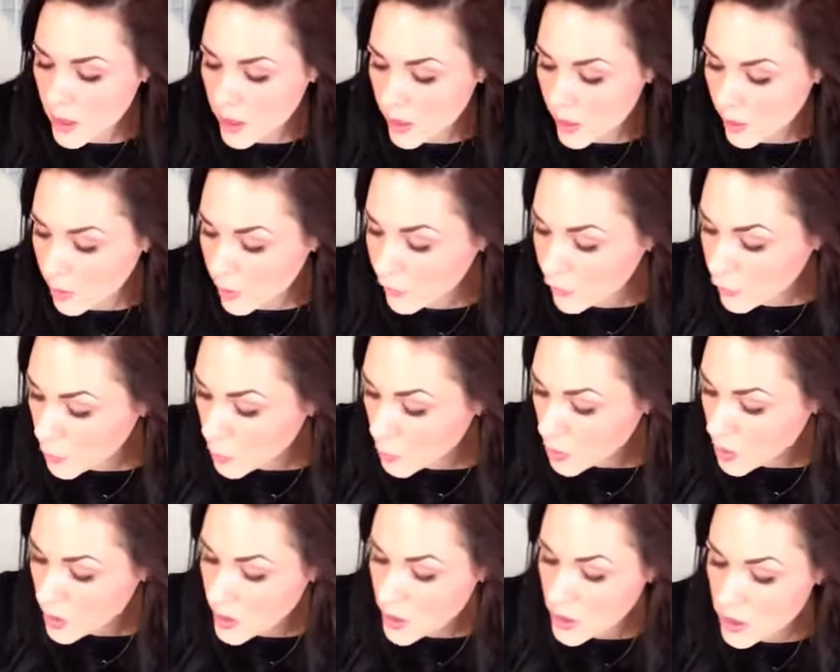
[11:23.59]
Now if you
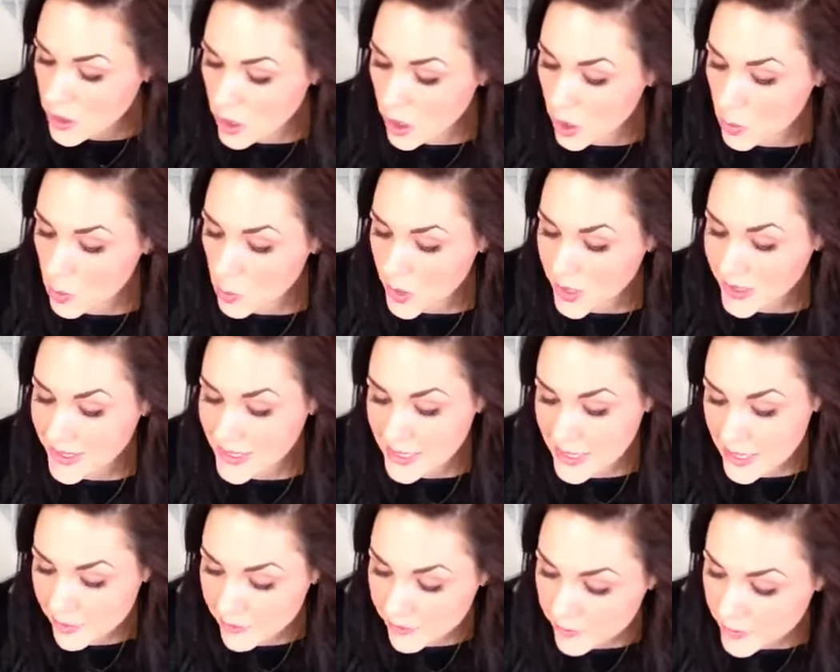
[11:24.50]
wanted to go one
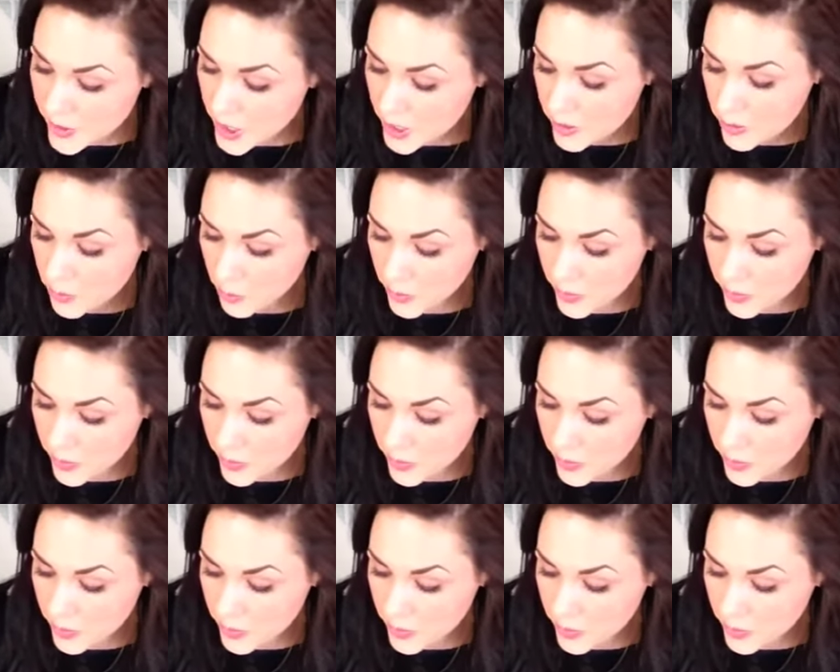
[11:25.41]
step further